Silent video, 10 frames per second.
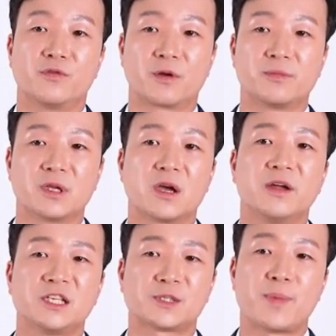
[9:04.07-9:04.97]
from the
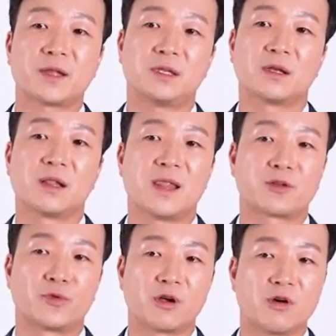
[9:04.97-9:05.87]
unexpected
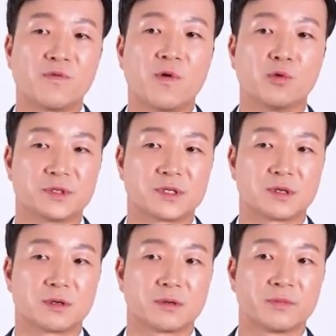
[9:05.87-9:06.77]
electrical fault.
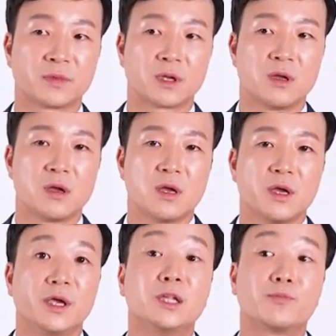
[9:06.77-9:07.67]

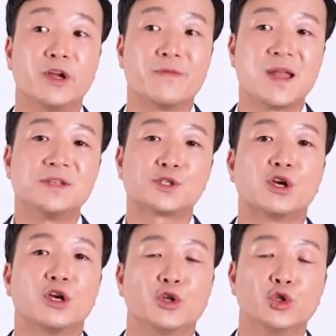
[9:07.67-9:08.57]
It prevents
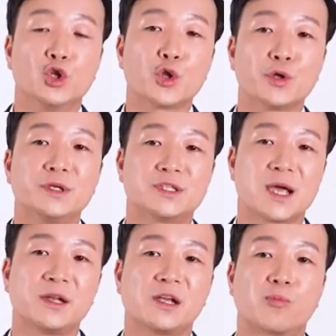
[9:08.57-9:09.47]
not only
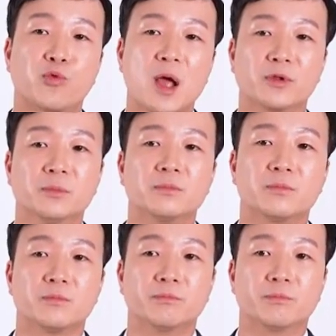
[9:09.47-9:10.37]
technical problem,
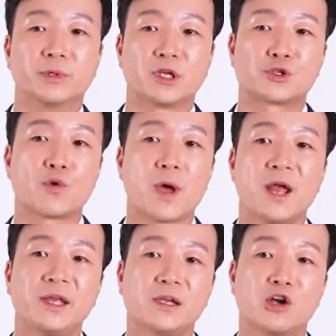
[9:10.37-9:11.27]
but also
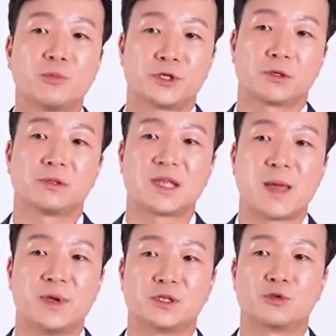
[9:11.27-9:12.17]
any commercial
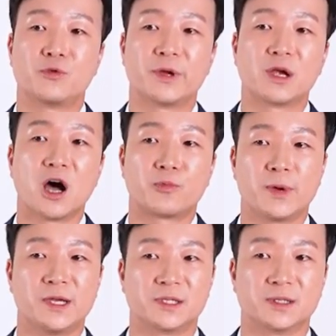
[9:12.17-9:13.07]
damage during
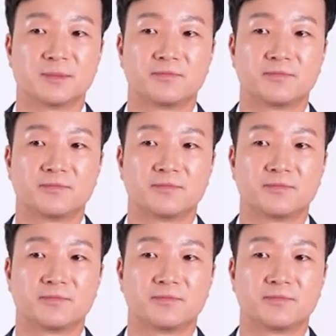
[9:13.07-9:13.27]
operation.